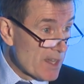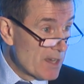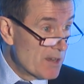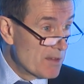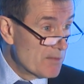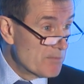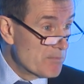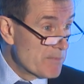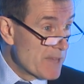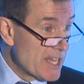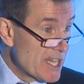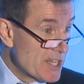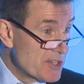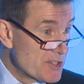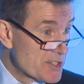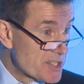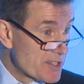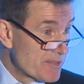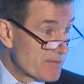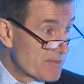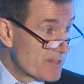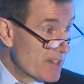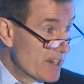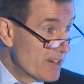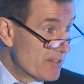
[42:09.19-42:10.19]
means
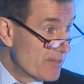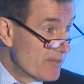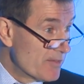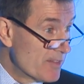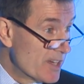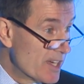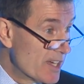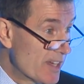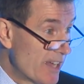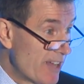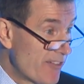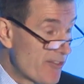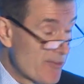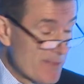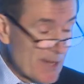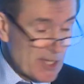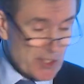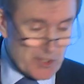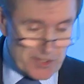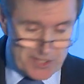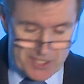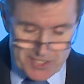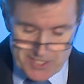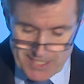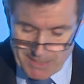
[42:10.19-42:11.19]
of, of uh,
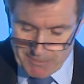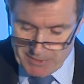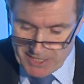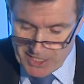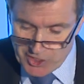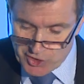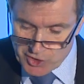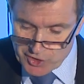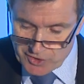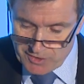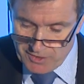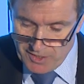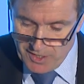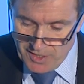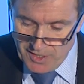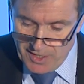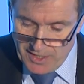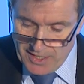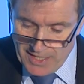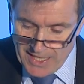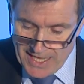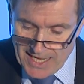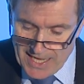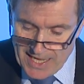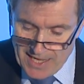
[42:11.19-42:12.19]
information dissemination
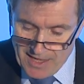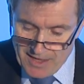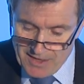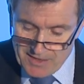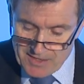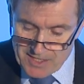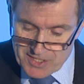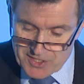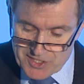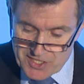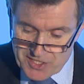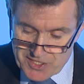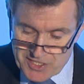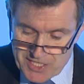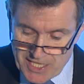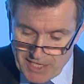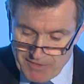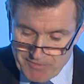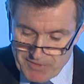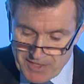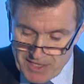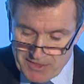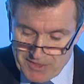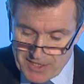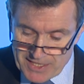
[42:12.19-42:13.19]
uh, to see if
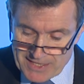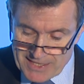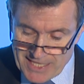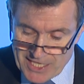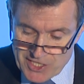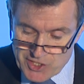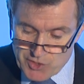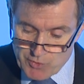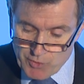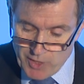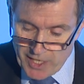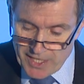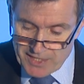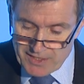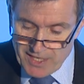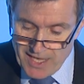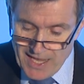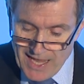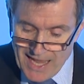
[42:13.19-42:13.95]
they think that's right.